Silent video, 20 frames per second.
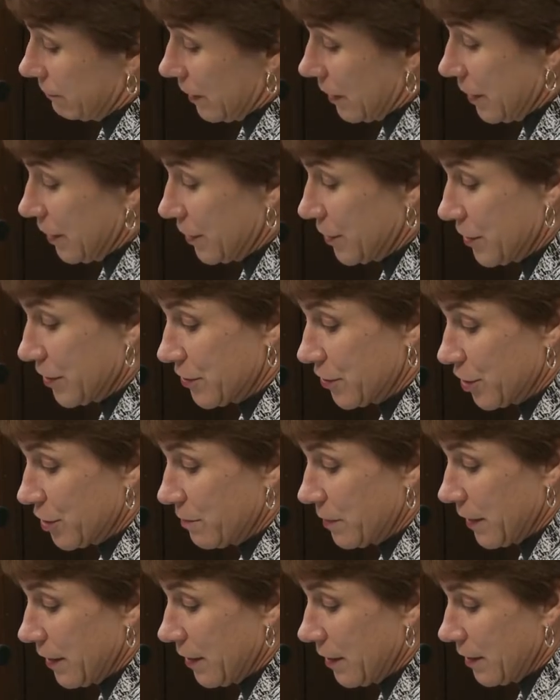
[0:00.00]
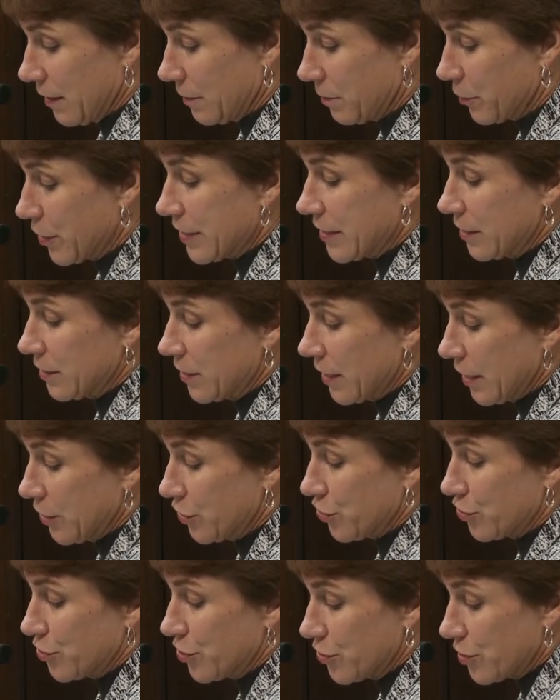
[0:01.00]
considered to be a present
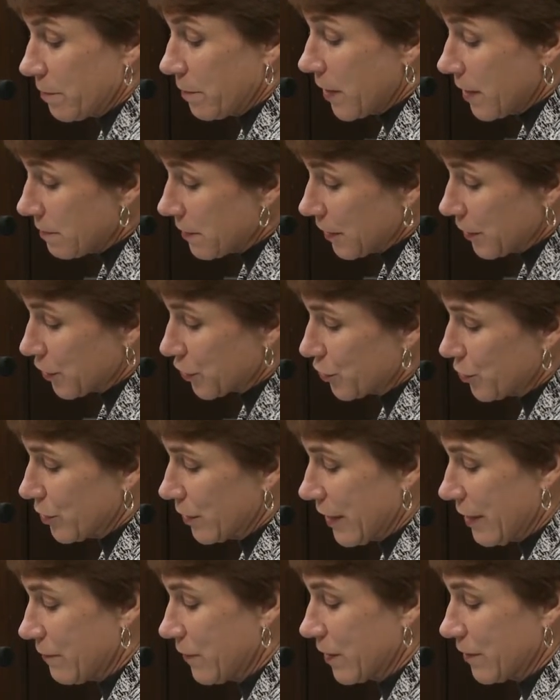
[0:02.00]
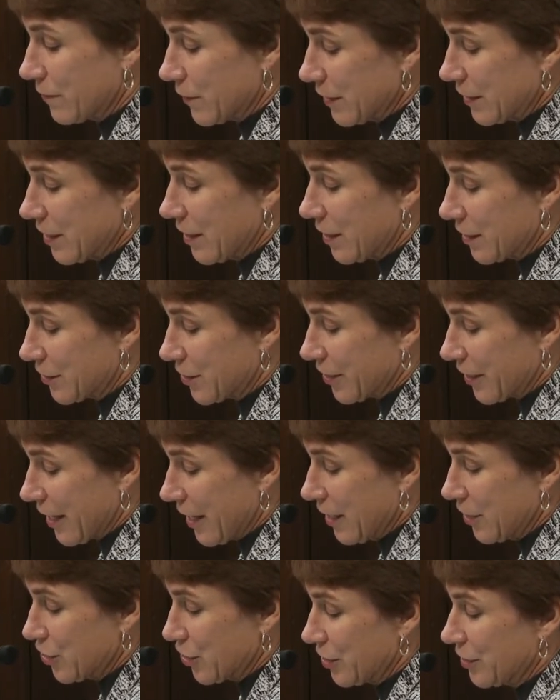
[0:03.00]
danger to the public through a level of
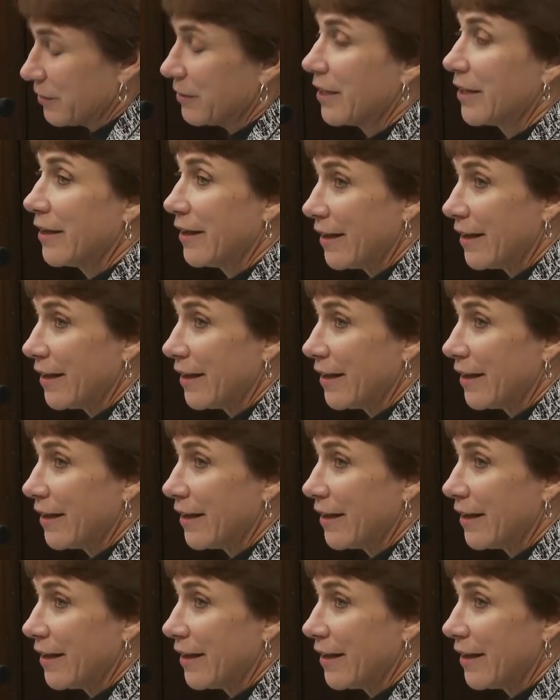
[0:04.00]
intoxication,